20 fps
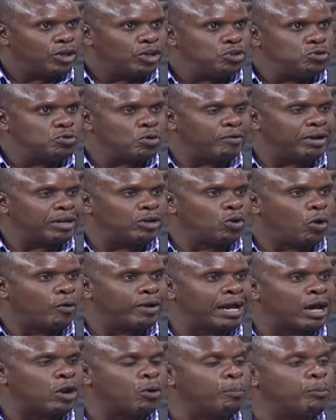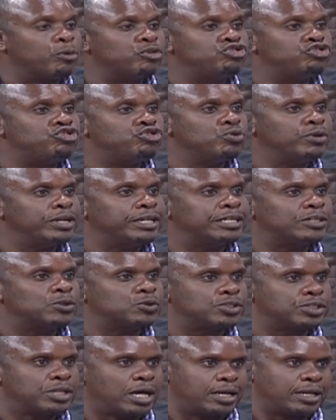you're ignoring an opportunity to
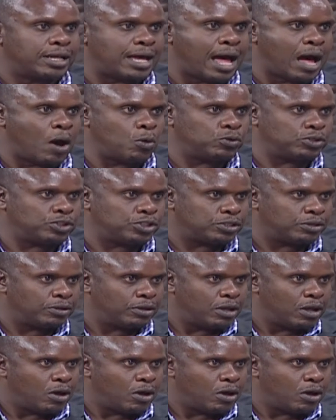stand out